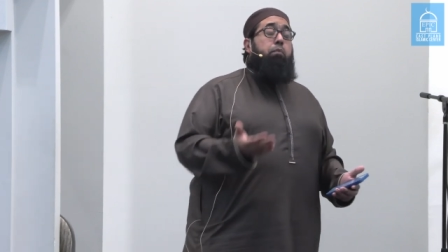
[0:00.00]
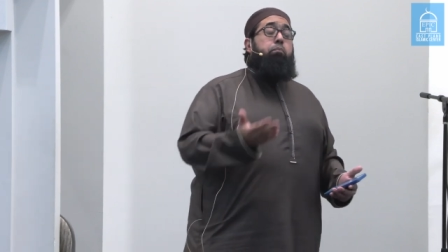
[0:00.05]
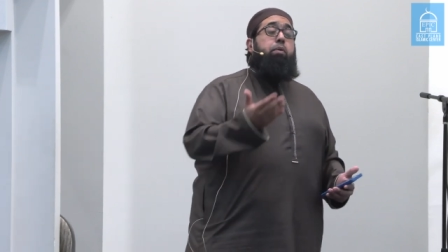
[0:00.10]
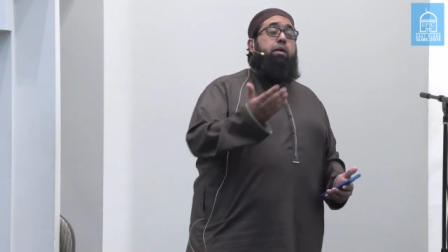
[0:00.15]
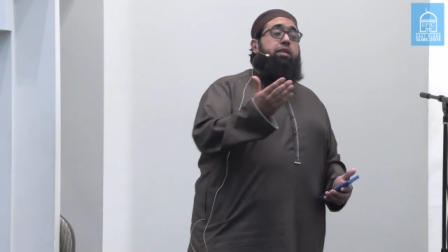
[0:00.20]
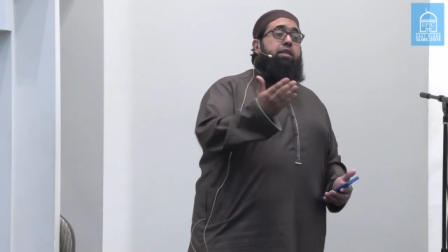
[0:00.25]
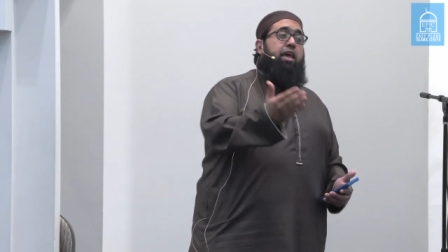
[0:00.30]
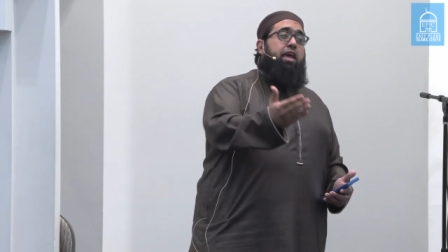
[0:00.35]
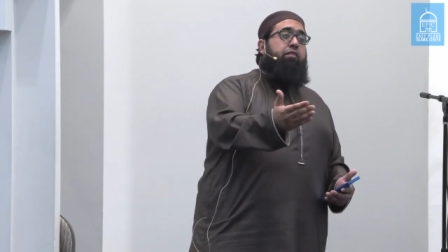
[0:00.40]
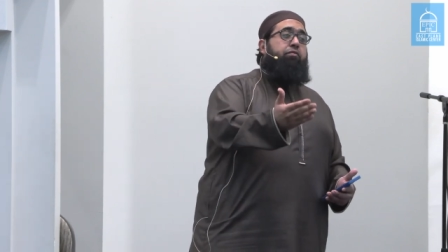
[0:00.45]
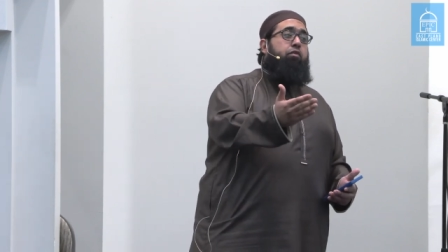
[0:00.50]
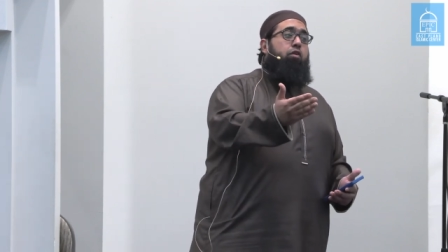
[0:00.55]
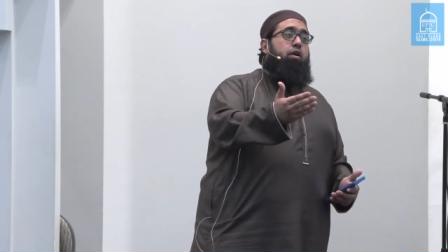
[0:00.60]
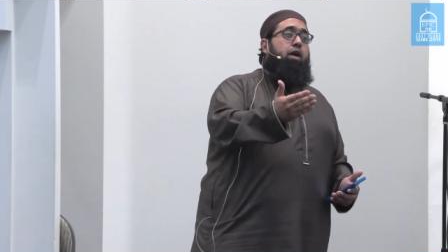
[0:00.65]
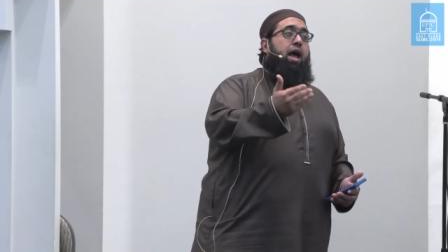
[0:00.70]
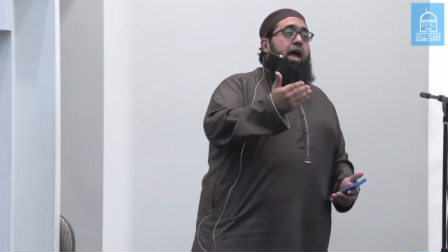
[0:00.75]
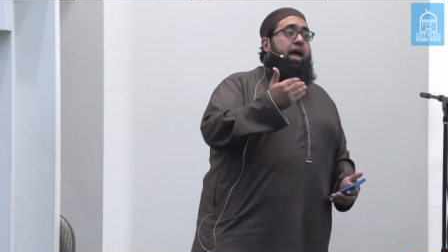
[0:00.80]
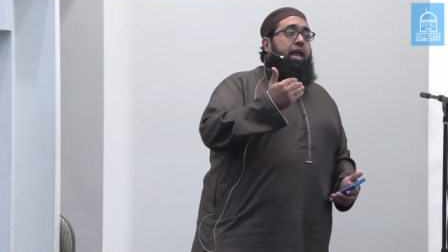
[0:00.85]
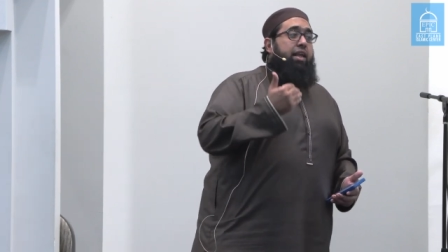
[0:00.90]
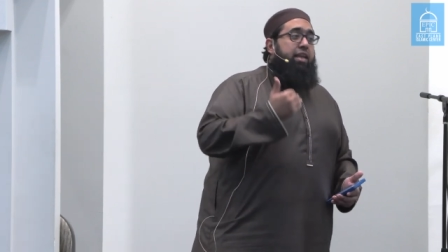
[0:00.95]
A
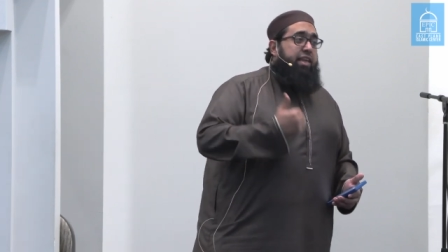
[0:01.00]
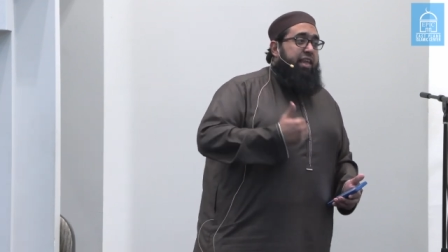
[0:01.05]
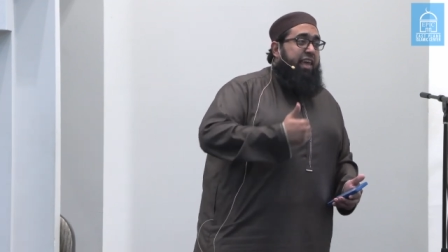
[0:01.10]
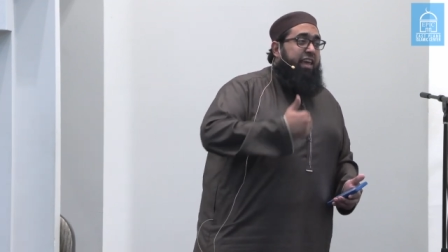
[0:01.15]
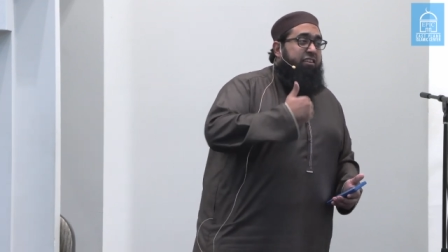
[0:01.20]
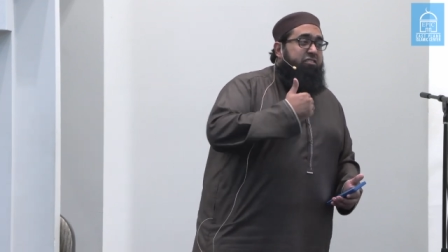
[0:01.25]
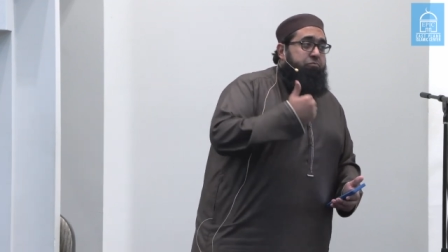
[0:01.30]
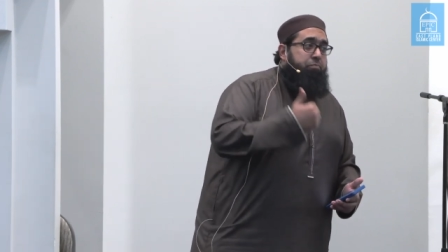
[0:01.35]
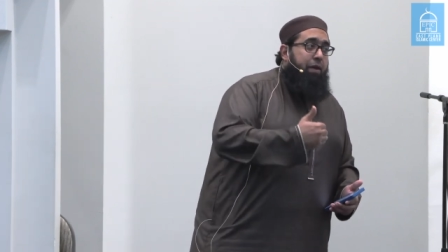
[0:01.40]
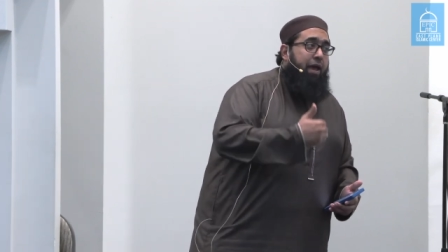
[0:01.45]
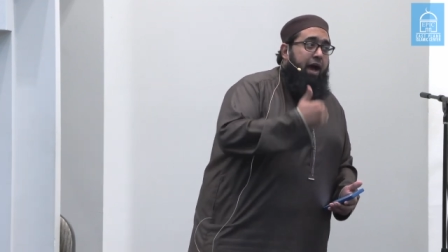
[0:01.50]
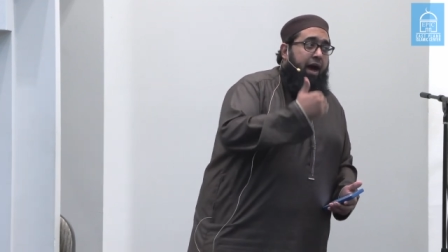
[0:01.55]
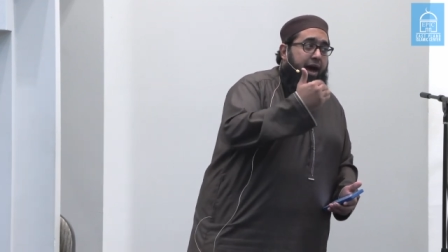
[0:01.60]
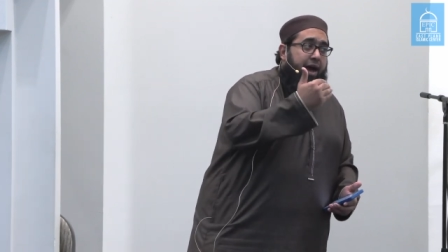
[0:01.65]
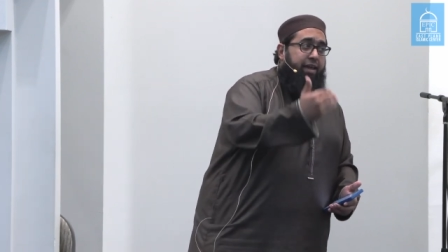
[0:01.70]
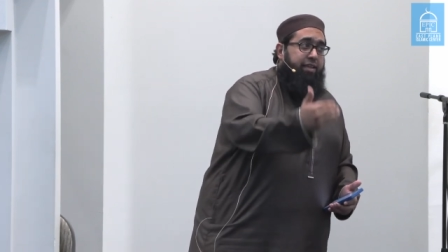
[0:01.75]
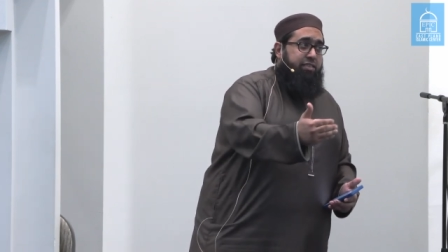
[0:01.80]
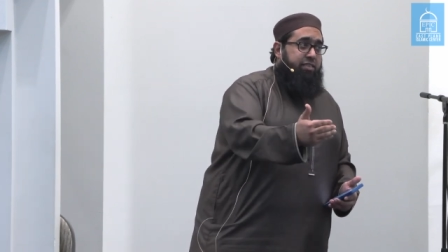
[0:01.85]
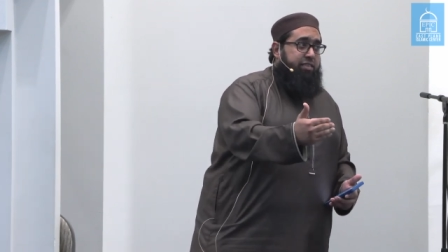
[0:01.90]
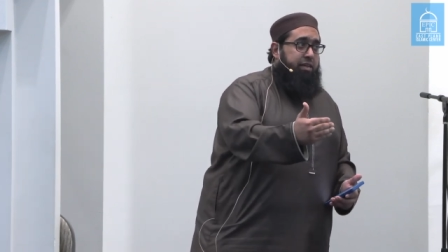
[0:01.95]
believer leaves
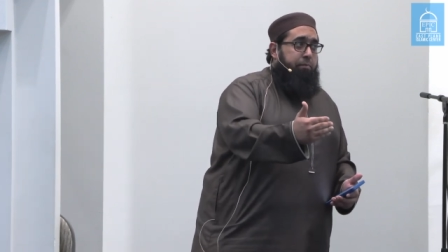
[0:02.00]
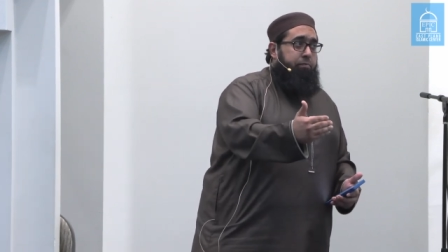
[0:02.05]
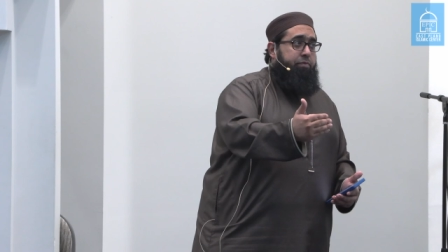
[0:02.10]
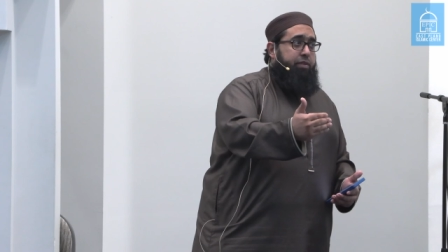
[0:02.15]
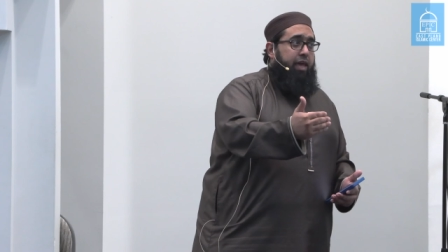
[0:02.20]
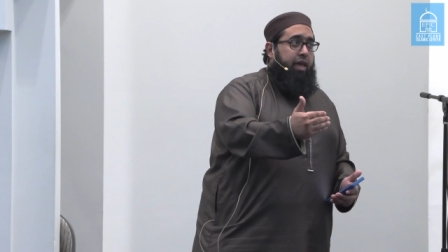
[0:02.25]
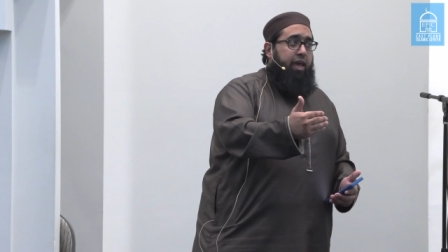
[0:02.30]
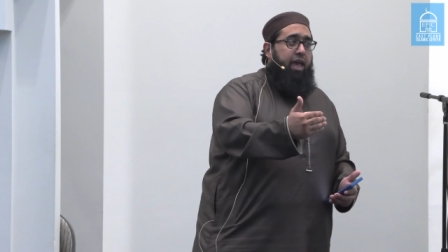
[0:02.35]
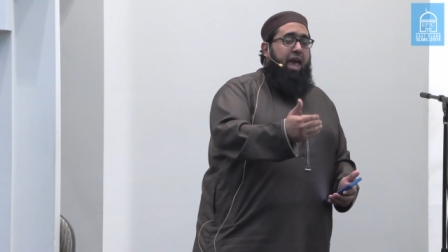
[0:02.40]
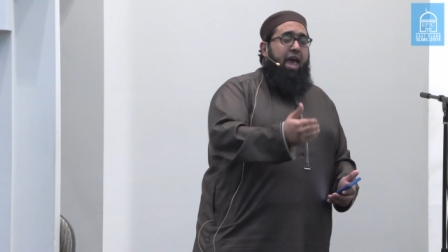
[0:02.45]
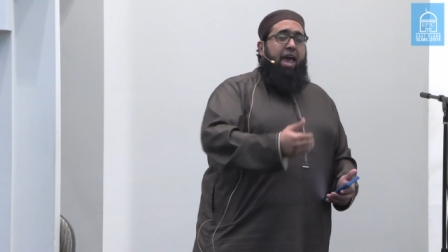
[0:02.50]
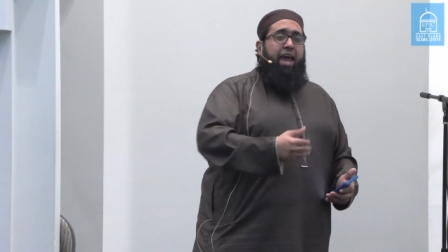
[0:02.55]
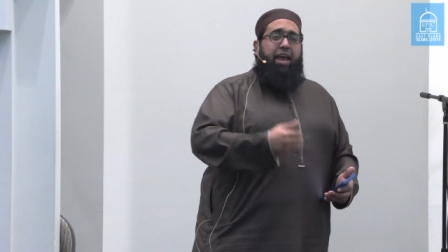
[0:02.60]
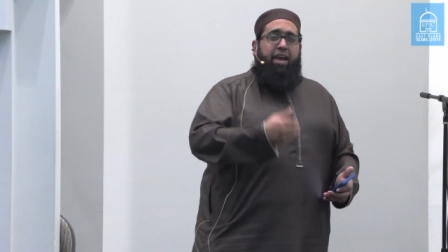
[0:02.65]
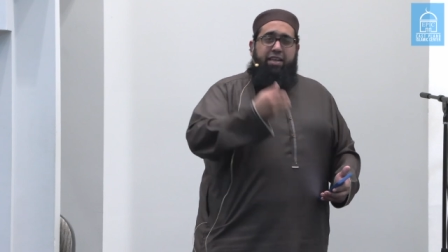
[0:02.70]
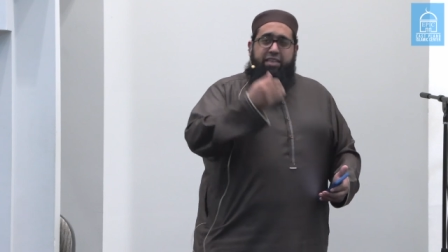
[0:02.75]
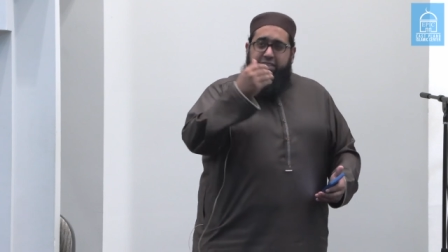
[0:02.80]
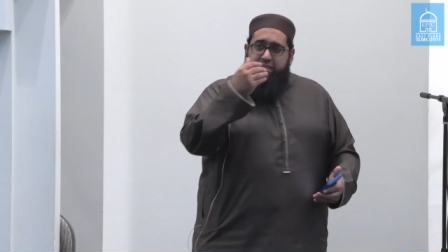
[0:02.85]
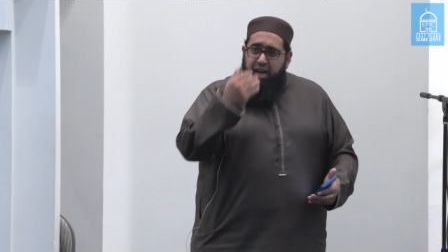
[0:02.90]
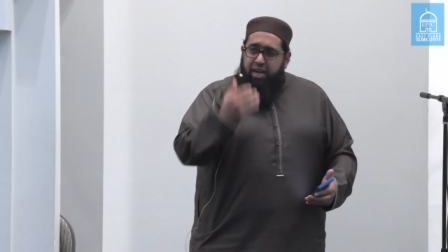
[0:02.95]
behind something,
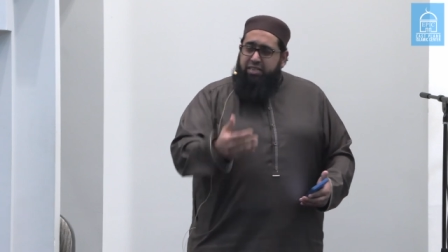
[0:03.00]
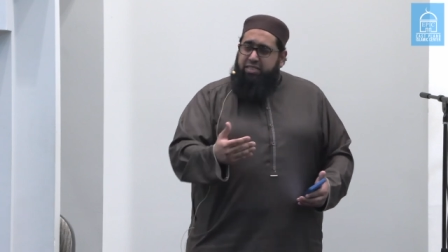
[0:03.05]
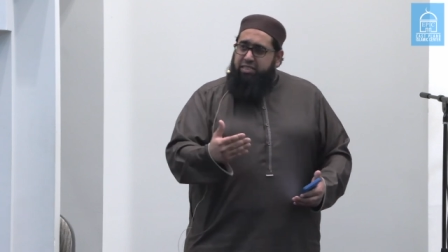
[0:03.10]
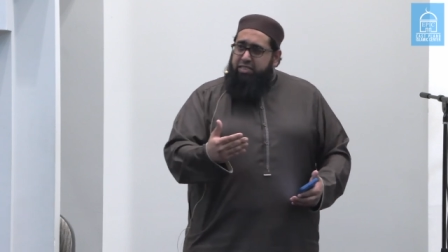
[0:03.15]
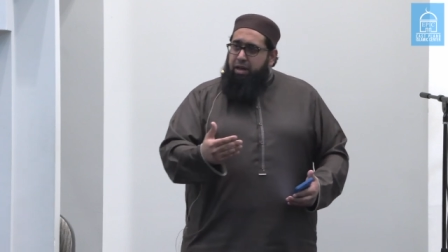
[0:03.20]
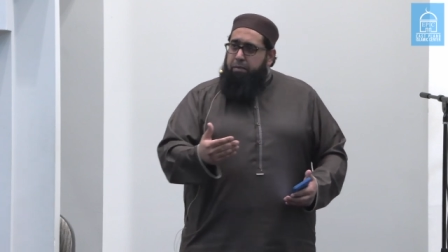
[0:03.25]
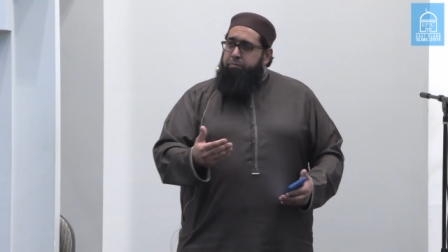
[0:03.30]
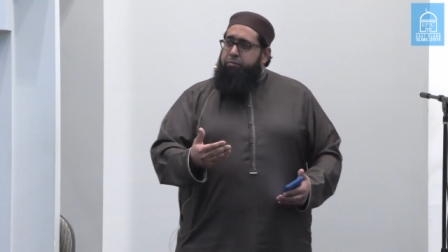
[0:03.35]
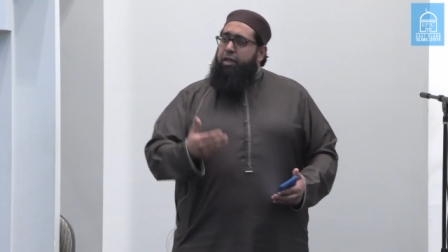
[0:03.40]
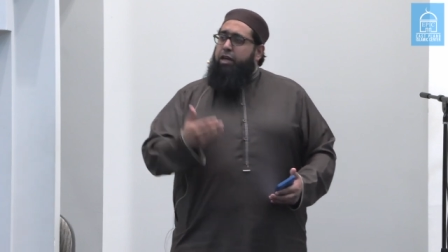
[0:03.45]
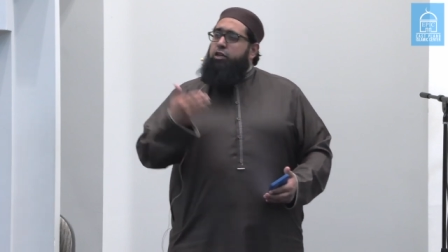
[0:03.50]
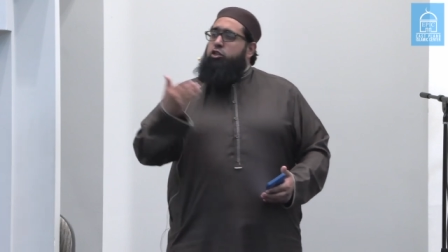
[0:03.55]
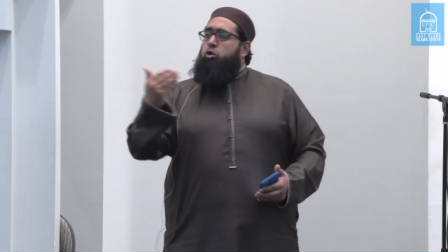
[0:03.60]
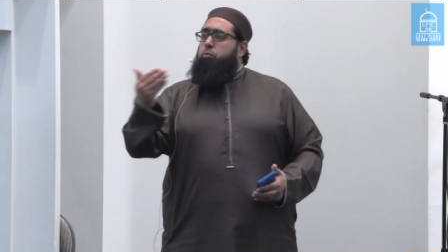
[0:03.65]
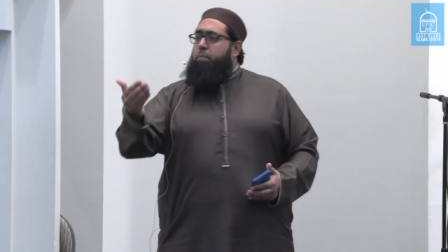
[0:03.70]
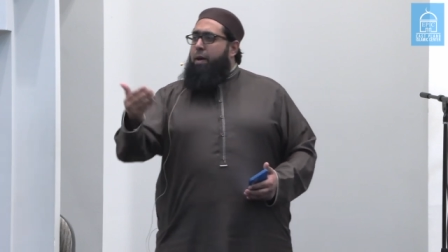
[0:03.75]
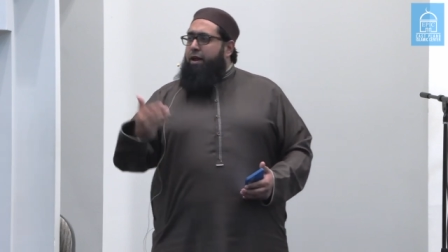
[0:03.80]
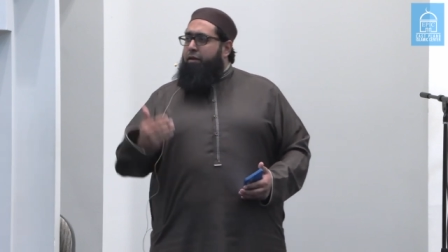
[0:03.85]
it does something to